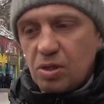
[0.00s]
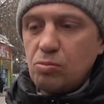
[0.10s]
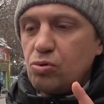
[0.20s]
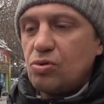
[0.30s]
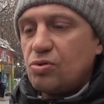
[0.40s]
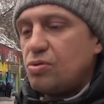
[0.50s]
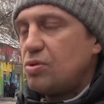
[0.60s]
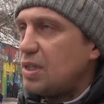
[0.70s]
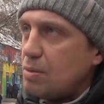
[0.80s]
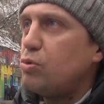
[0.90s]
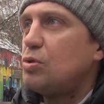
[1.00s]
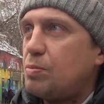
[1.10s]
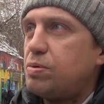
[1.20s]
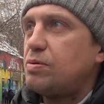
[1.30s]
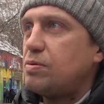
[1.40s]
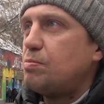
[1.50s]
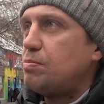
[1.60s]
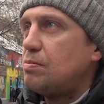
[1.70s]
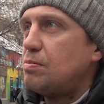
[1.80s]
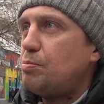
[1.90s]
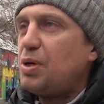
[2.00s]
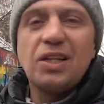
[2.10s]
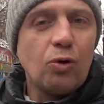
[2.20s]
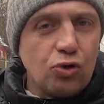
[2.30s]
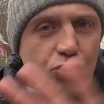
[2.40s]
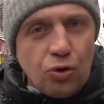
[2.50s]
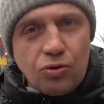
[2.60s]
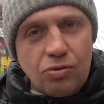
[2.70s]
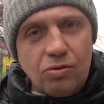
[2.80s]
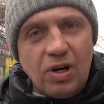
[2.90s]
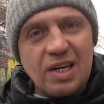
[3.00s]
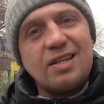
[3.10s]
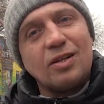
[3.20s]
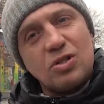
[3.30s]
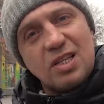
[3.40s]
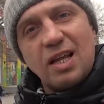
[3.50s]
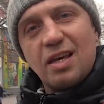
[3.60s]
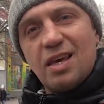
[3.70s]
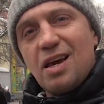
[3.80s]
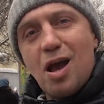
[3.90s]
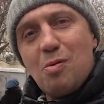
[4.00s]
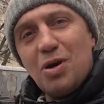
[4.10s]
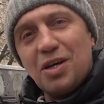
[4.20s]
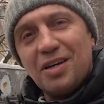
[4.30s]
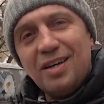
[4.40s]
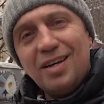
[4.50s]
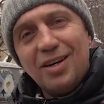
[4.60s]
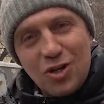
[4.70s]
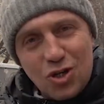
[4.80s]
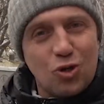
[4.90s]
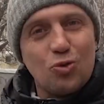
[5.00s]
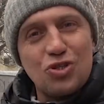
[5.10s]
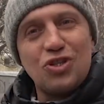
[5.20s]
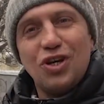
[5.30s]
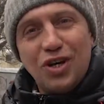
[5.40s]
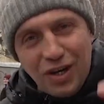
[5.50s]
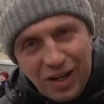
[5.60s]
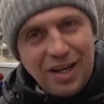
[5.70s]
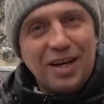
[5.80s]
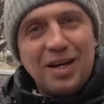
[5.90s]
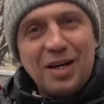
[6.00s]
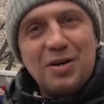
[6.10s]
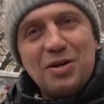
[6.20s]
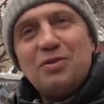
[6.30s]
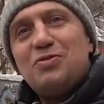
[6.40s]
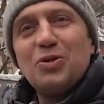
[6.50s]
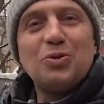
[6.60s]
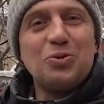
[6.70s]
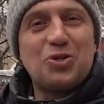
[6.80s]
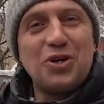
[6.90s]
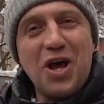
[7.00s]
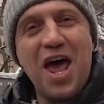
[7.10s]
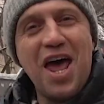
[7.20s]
But it will happen. Those who look superficially will disappear. Only those like us, the best, those who see the essence, will